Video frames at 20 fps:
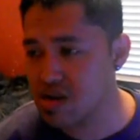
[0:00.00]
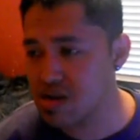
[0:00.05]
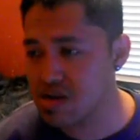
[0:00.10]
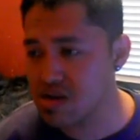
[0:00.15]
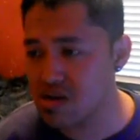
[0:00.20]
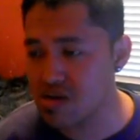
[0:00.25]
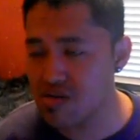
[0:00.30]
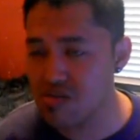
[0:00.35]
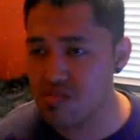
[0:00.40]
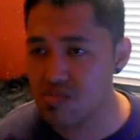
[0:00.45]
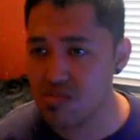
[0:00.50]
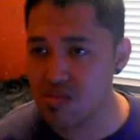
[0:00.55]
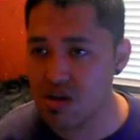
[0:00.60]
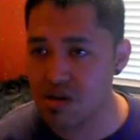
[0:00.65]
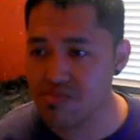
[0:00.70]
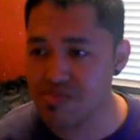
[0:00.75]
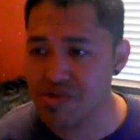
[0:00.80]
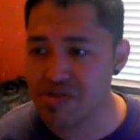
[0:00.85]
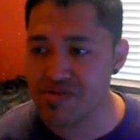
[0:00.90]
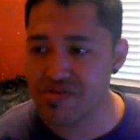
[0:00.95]
you know,
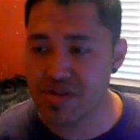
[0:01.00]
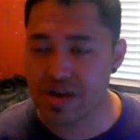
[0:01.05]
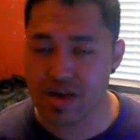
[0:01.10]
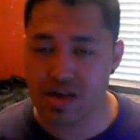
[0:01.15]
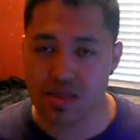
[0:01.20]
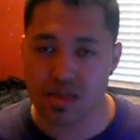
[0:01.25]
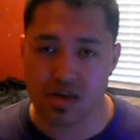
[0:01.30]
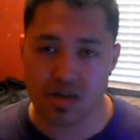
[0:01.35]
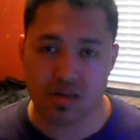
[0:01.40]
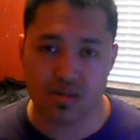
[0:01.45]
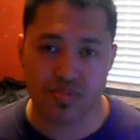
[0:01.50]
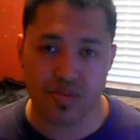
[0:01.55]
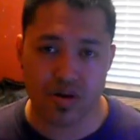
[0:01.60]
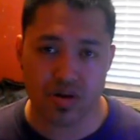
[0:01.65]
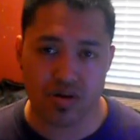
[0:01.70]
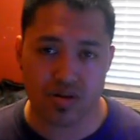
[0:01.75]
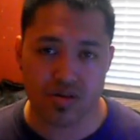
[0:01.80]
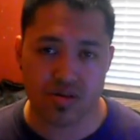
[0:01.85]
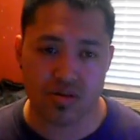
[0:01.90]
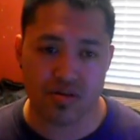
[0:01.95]
I'm just gaining the
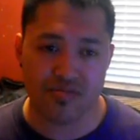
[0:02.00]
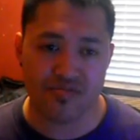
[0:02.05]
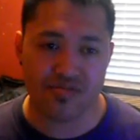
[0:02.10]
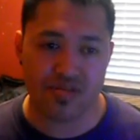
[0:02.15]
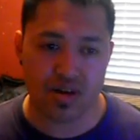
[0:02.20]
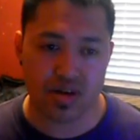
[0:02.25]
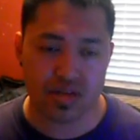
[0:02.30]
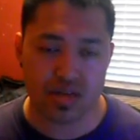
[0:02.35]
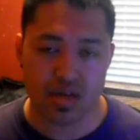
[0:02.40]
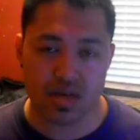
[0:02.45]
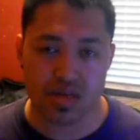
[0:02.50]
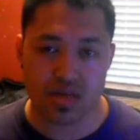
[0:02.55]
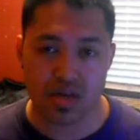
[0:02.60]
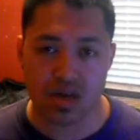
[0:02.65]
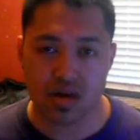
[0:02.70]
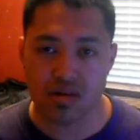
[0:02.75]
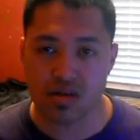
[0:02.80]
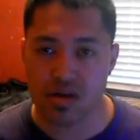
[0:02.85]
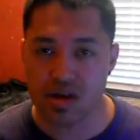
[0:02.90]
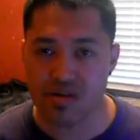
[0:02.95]
experience of like testing
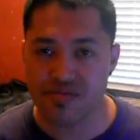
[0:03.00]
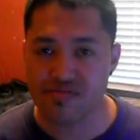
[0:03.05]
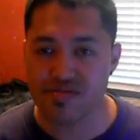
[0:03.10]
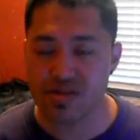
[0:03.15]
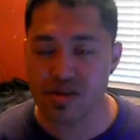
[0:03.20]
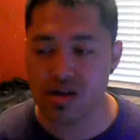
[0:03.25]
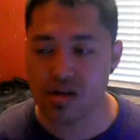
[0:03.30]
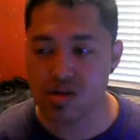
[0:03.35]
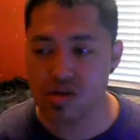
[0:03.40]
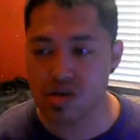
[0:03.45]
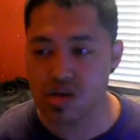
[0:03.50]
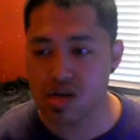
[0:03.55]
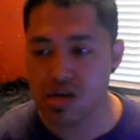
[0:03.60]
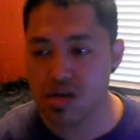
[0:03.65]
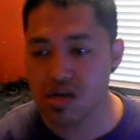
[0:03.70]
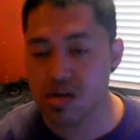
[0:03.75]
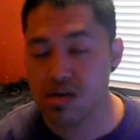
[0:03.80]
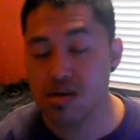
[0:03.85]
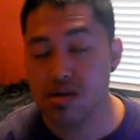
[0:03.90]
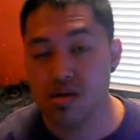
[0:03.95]
out like everything. So
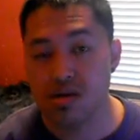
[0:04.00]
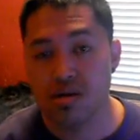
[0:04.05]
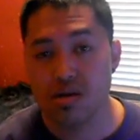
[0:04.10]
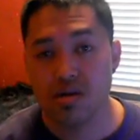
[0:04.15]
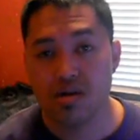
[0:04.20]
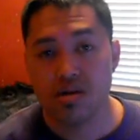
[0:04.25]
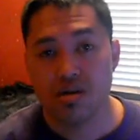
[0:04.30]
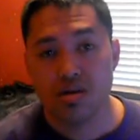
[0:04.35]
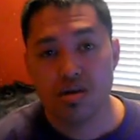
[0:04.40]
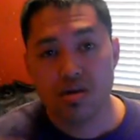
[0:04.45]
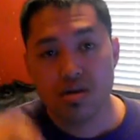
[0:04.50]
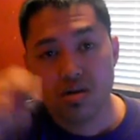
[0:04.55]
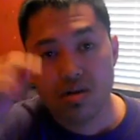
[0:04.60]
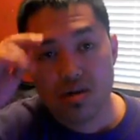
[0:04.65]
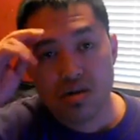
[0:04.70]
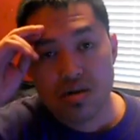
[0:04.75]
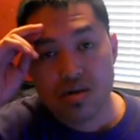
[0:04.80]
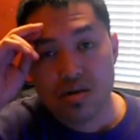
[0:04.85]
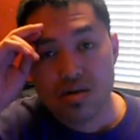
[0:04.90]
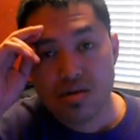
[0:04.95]
yeah.
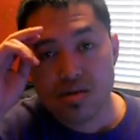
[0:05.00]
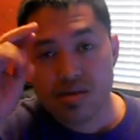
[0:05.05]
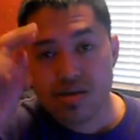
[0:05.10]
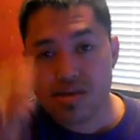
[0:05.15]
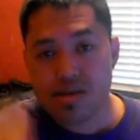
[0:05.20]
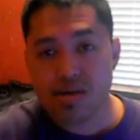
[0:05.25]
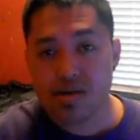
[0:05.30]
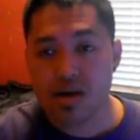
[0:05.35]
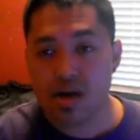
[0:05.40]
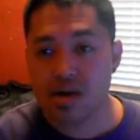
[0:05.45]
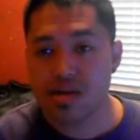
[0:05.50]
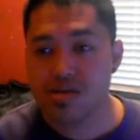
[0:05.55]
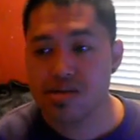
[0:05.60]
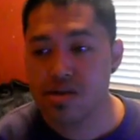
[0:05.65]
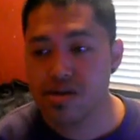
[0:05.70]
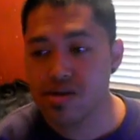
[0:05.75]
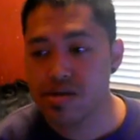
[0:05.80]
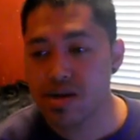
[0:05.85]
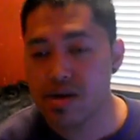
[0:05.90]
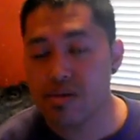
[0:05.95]
See you guys
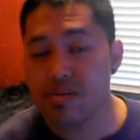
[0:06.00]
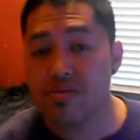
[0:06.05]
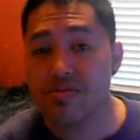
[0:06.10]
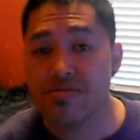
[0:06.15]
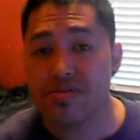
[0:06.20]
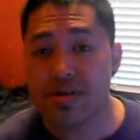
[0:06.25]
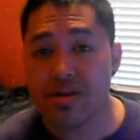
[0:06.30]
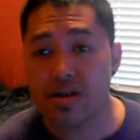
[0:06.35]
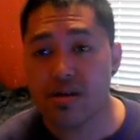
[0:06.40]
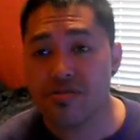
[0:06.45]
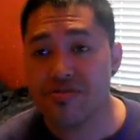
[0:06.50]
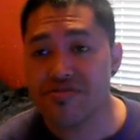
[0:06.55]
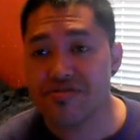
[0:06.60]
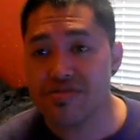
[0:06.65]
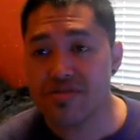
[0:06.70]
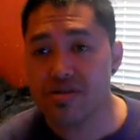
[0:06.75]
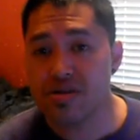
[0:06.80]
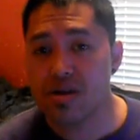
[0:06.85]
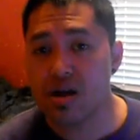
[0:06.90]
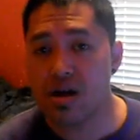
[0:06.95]
later, gamers, and I'll
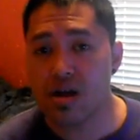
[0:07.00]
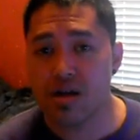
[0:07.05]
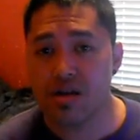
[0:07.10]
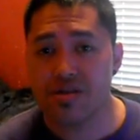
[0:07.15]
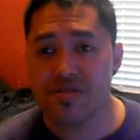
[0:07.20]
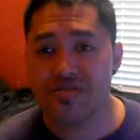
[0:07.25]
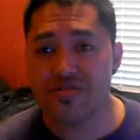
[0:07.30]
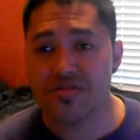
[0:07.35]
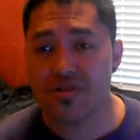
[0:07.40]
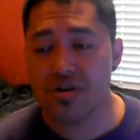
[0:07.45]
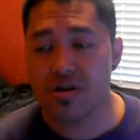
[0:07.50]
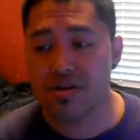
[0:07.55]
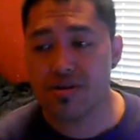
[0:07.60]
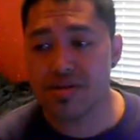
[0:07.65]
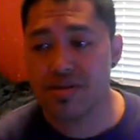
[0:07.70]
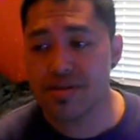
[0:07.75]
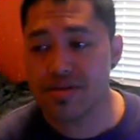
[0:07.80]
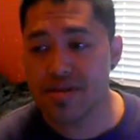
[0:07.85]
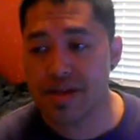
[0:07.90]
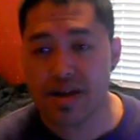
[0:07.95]
see you guys
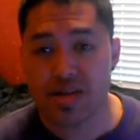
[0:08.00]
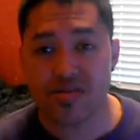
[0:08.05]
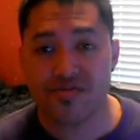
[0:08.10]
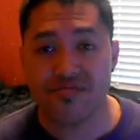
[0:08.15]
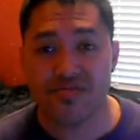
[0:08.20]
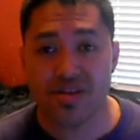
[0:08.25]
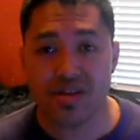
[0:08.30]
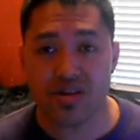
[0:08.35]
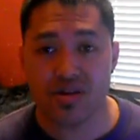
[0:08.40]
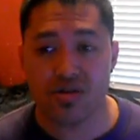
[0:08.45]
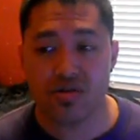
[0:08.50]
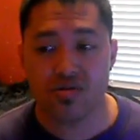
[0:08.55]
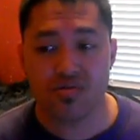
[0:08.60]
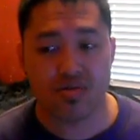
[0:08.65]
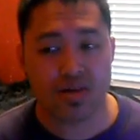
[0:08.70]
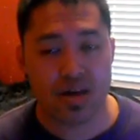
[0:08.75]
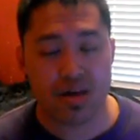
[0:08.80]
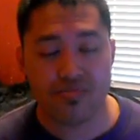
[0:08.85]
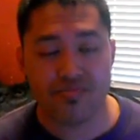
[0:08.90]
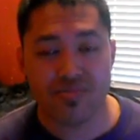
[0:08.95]
on the next video,
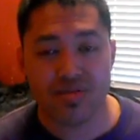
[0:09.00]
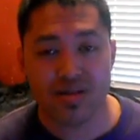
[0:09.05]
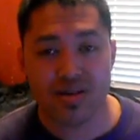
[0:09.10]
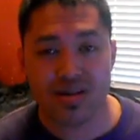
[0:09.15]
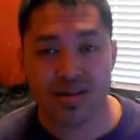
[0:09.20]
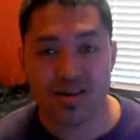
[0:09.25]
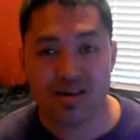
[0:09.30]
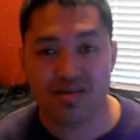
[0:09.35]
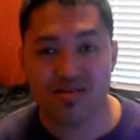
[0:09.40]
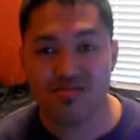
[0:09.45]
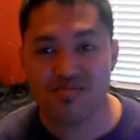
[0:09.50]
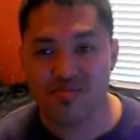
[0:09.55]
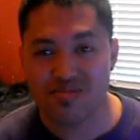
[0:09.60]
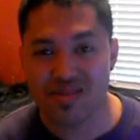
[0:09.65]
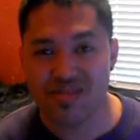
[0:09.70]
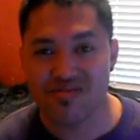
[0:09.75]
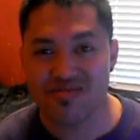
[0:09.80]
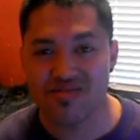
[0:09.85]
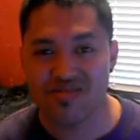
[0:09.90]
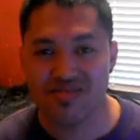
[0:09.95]
gameplay,
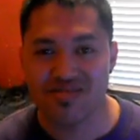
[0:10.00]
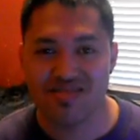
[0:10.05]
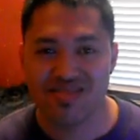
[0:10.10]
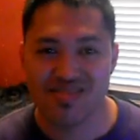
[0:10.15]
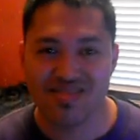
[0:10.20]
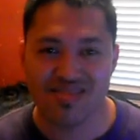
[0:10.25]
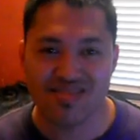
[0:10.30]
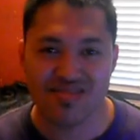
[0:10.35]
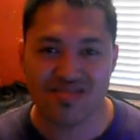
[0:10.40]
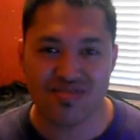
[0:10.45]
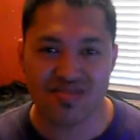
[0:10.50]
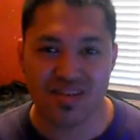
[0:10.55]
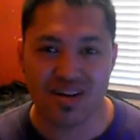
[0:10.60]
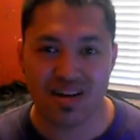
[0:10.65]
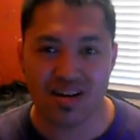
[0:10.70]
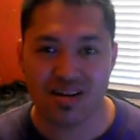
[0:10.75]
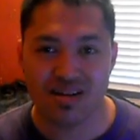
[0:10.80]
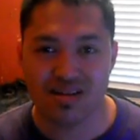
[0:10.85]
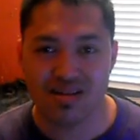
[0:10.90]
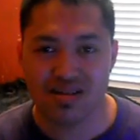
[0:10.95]
whatever. So
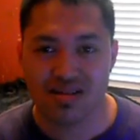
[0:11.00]
yeah.